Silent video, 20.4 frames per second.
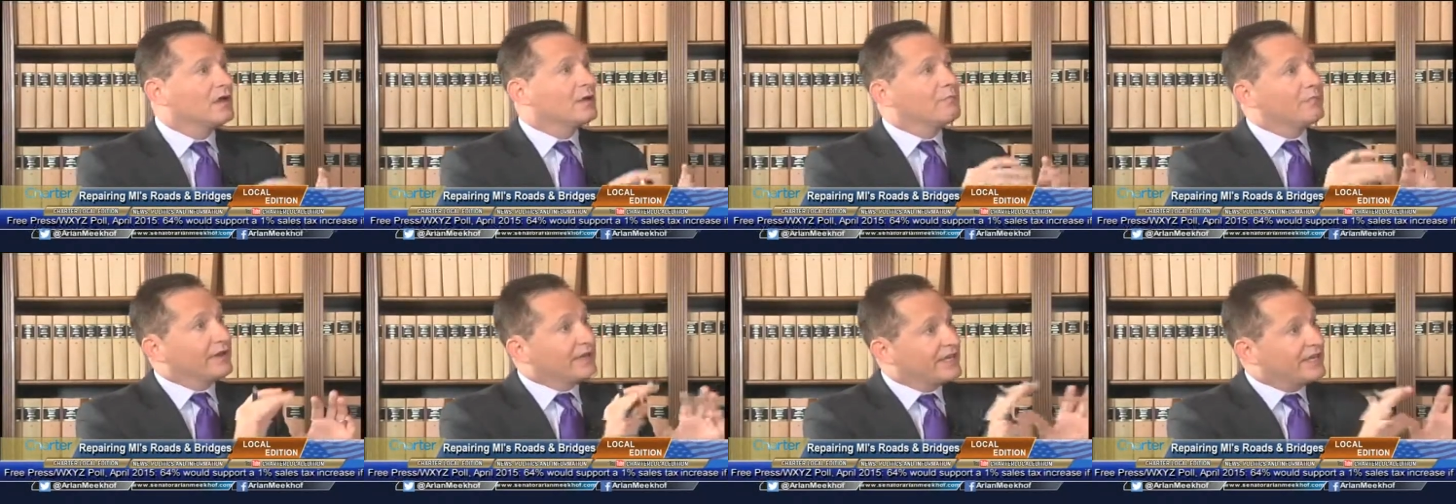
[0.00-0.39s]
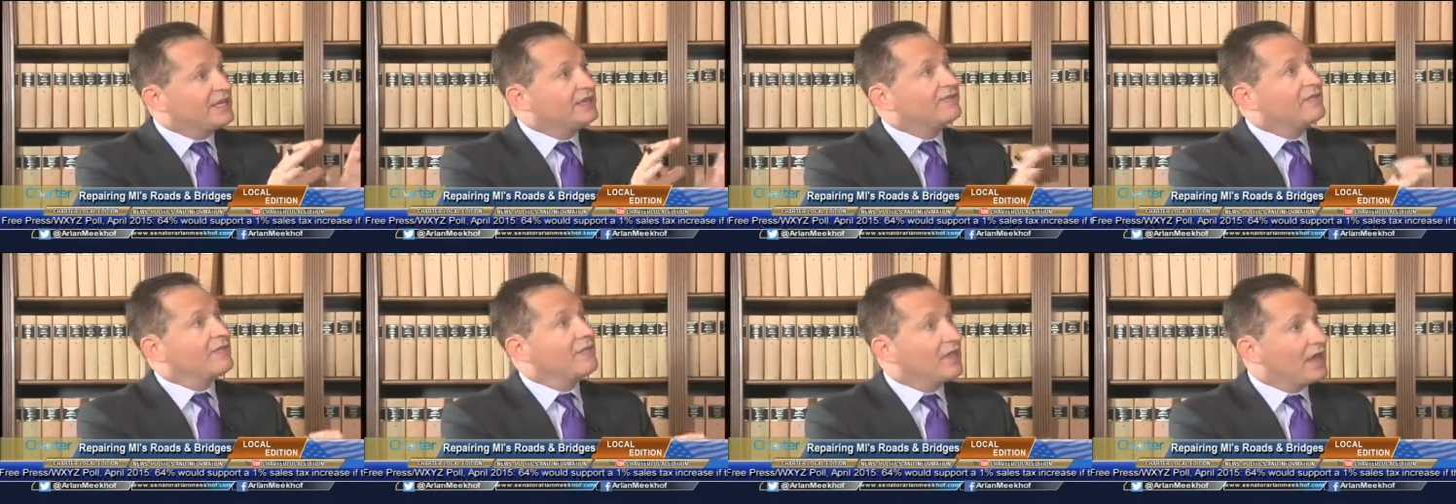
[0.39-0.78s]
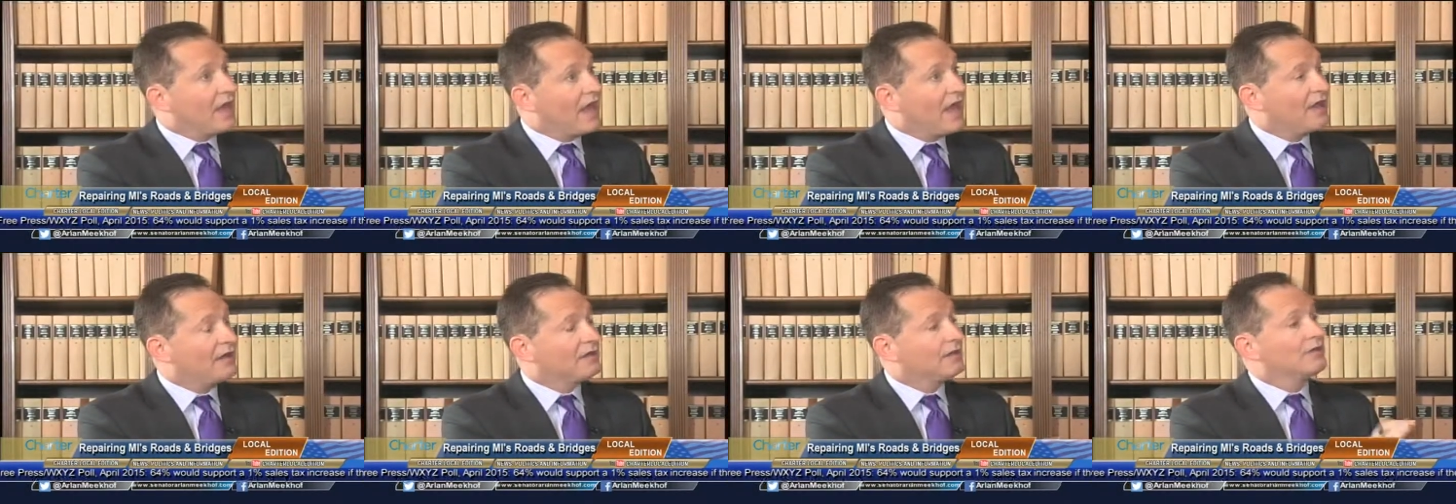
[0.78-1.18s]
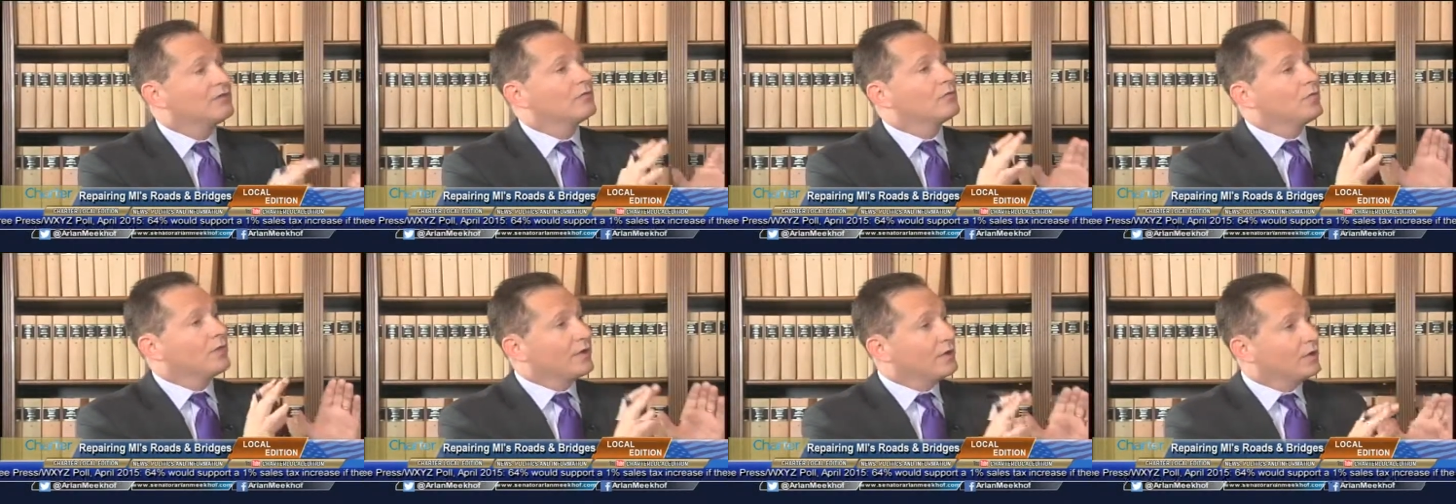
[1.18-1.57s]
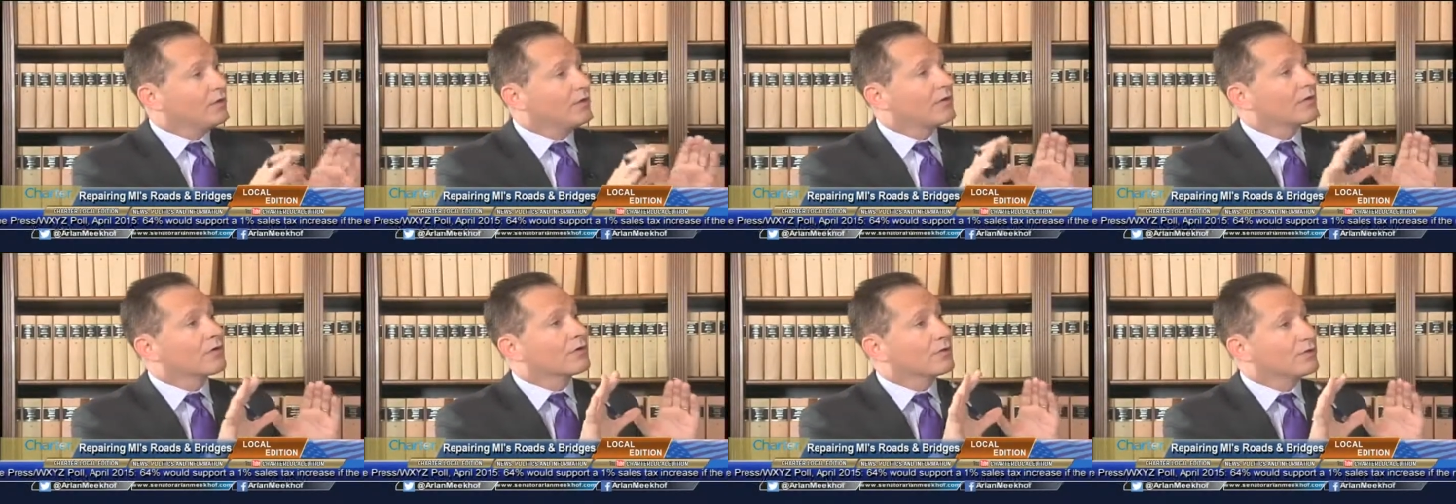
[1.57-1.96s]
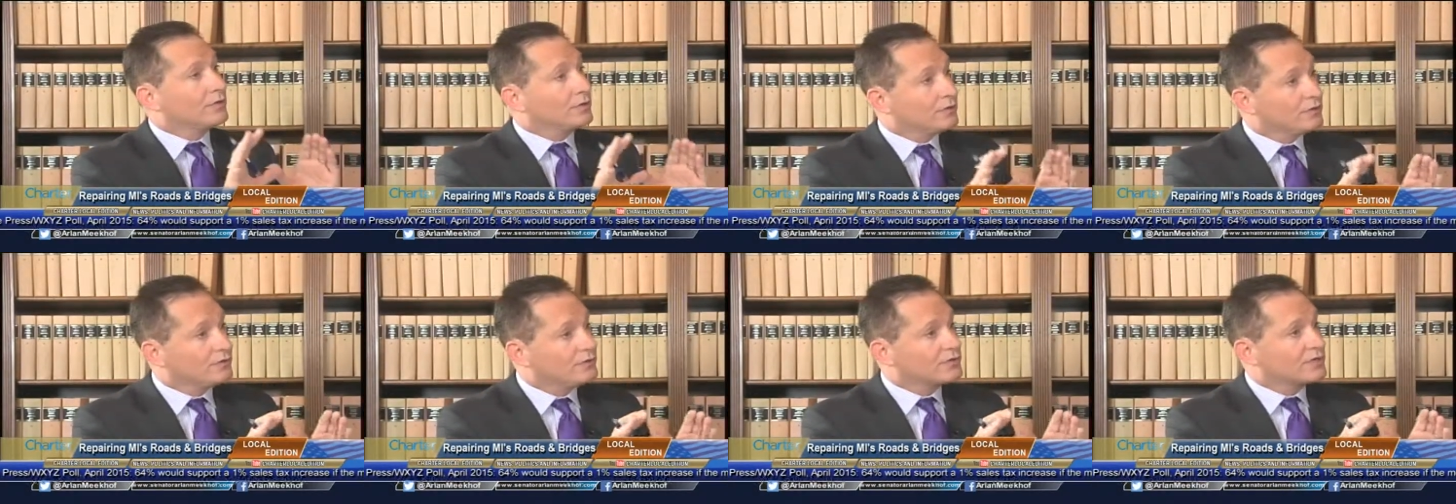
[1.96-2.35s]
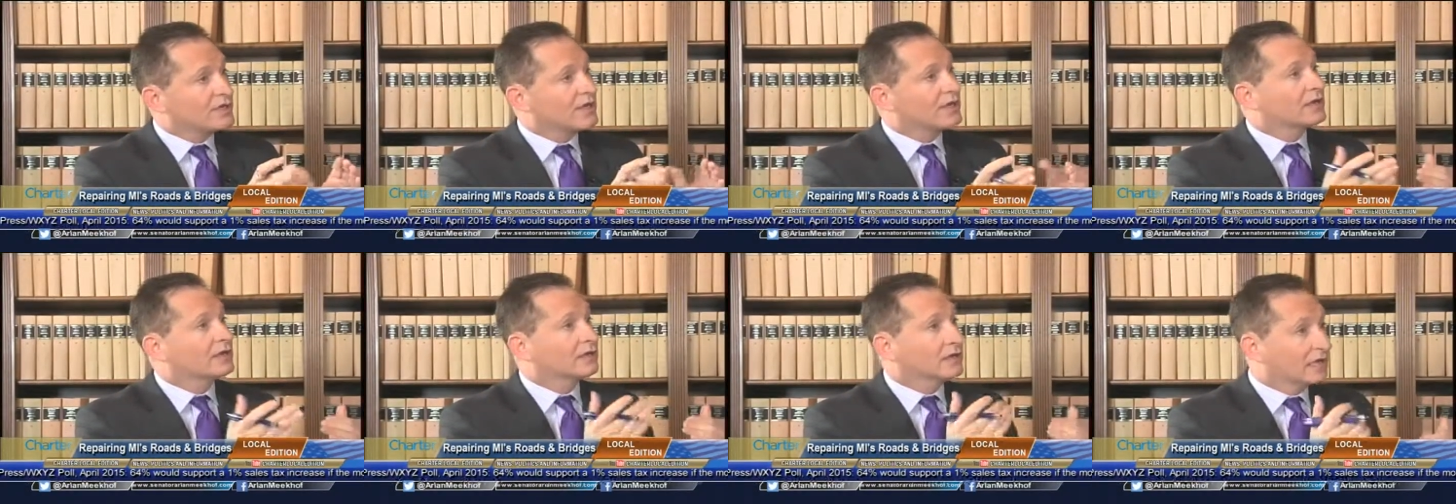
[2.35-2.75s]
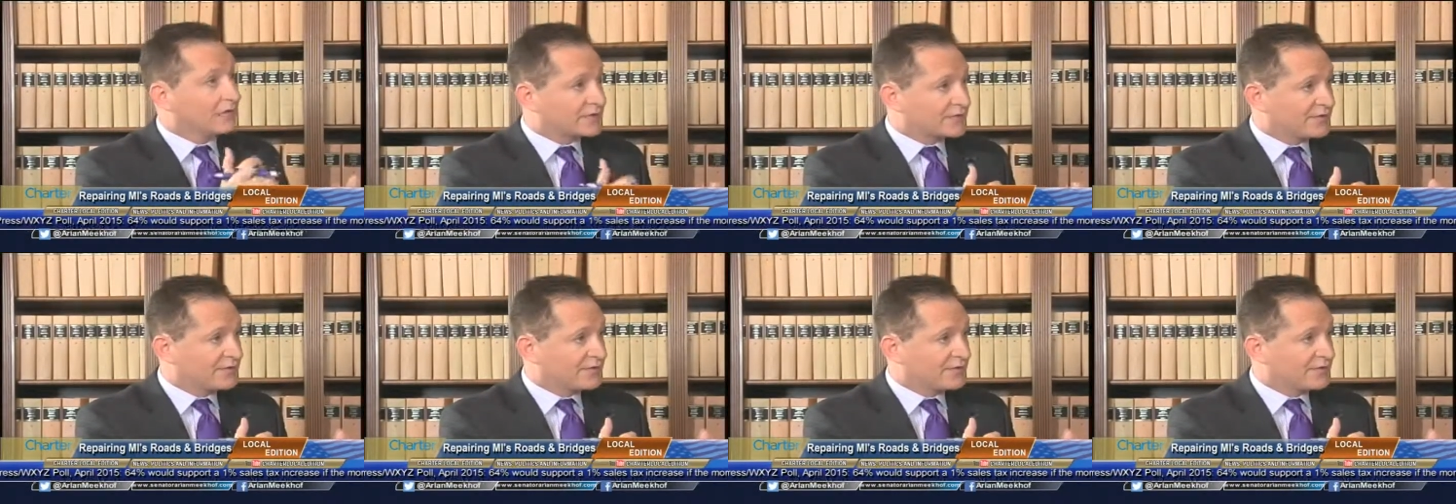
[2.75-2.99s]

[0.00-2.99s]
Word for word: But given that, we are using less